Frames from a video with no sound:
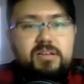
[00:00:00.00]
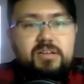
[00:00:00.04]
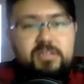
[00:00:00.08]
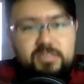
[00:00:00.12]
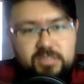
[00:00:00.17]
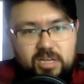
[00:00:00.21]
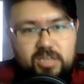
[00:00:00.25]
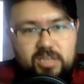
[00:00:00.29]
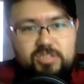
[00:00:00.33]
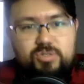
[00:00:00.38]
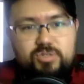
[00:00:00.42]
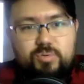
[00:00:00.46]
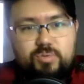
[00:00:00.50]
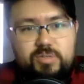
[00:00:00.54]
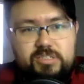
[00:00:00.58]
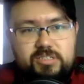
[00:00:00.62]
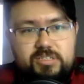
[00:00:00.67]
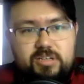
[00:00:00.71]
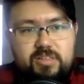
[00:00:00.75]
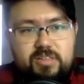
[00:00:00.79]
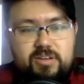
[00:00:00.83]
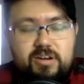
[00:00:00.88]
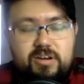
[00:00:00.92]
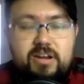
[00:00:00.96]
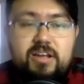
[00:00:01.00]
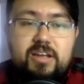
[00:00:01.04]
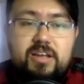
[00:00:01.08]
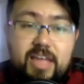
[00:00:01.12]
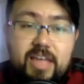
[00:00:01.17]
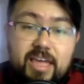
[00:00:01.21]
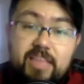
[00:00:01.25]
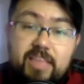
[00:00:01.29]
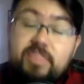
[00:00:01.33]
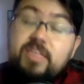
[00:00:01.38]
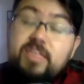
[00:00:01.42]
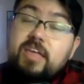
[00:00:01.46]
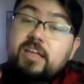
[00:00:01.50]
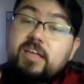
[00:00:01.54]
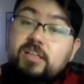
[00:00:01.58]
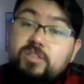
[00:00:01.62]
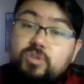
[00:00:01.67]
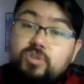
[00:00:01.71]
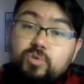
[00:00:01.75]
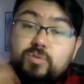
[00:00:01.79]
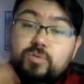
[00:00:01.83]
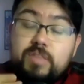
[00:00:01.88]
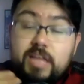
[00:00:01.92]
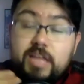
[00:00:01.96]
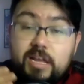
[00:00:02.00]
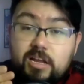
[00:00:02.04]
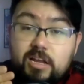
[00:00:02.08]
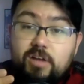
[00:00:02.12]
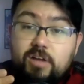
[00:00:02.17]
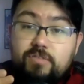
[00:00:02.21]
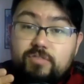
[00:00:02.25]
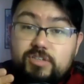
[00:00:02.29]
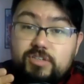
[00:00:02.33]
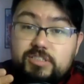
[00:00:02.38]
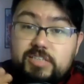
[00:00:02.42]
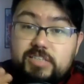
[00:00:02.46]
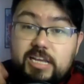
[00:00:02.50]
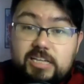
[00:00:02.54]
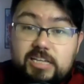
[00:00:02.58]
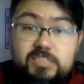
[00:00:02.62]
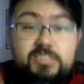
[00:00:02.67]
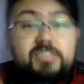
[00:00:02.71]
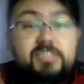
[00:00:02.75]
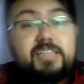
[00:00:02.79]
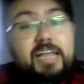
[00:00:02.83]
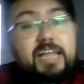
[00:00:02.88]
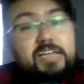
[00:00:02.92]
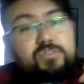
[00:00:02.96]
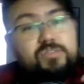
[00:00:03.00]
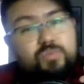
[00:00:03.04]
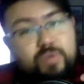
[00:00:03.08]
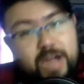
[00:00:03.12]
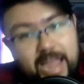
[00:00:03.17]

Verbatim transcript: talk to each other and then through that conversation that's where